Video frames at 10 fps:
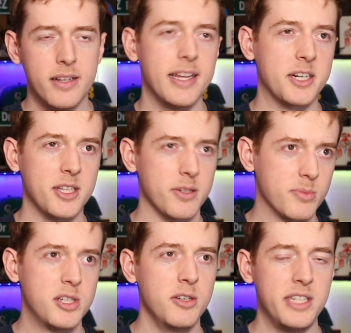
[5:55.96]
Actually, there's
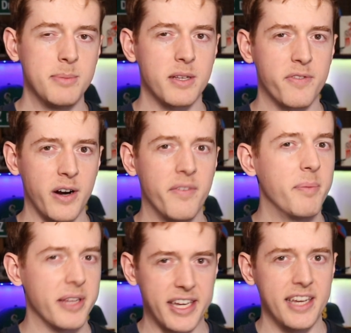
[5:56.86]
2 teams in front of
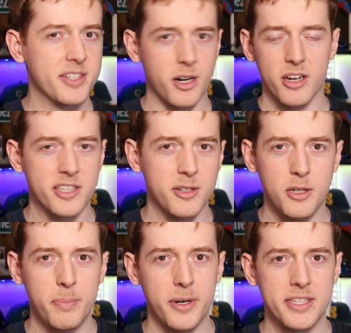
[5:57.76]
them. The Kings are also
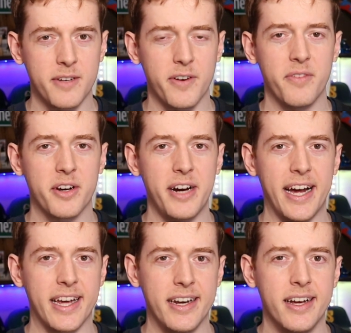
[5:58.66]
2 points in front of the
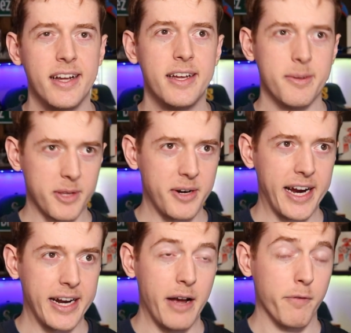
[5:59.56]
Kraken. The
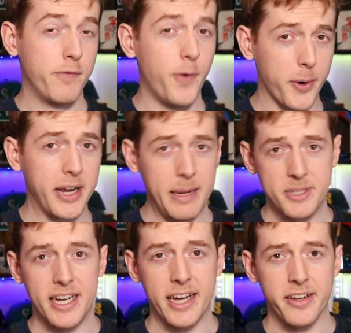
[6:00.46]
Kraken have 4 games
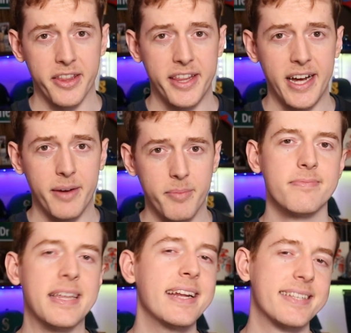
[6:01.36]
in hand on them.
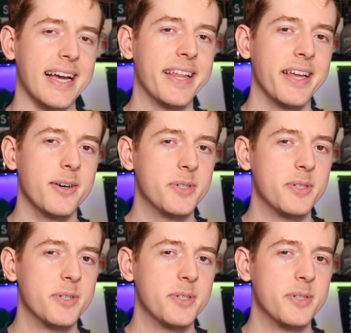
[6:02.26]
That aside, though,